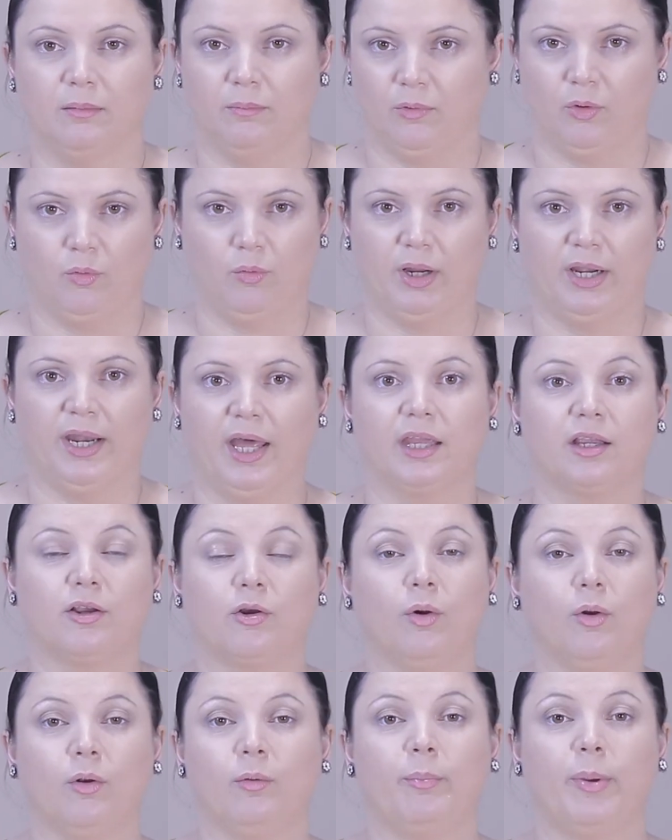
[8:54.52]
When I
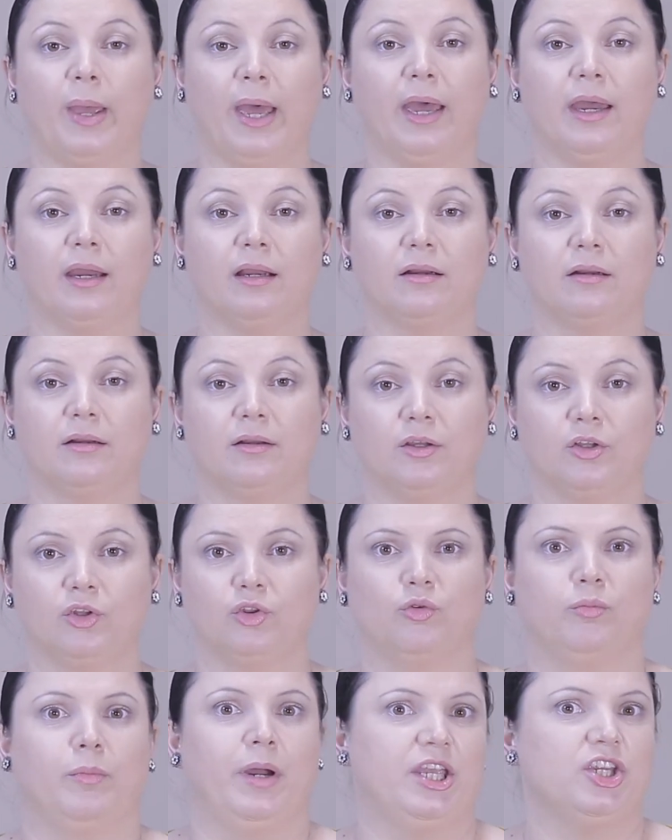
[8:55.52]
called back,
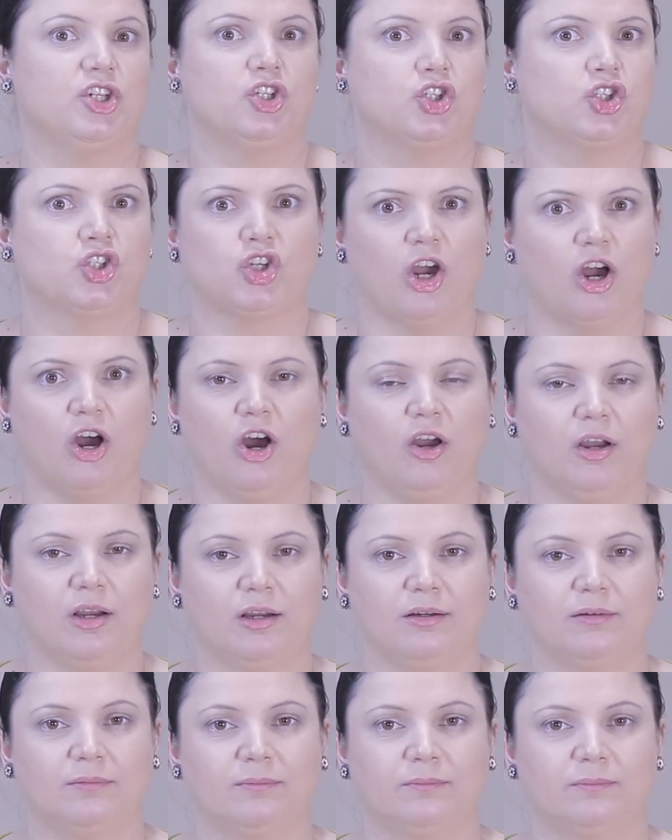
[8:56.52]
to my
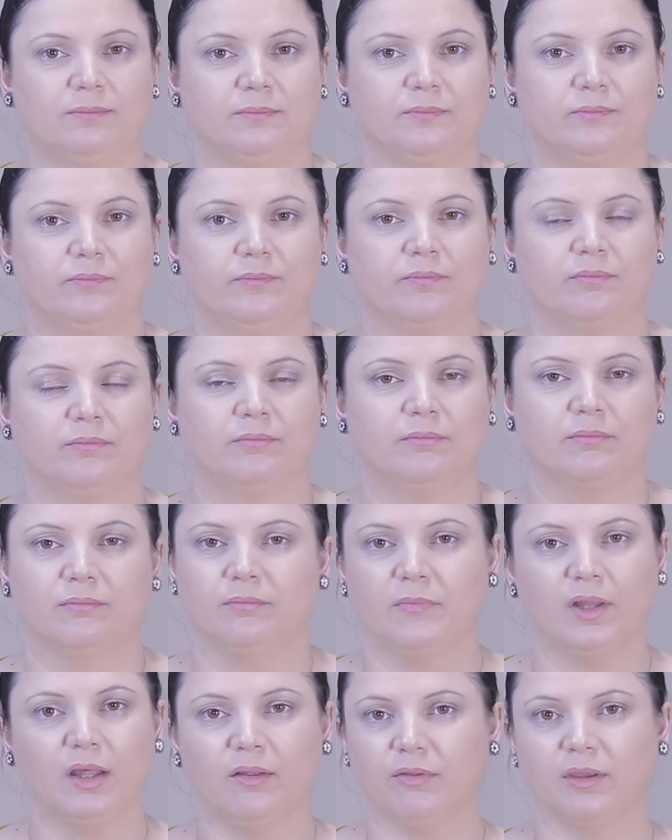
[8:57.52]
shock,
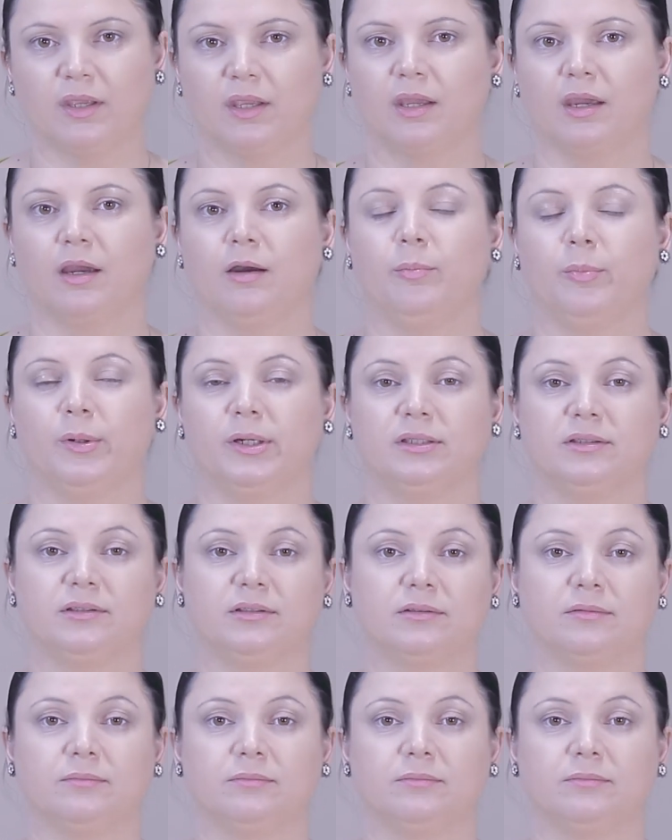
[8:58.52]
nothing happened.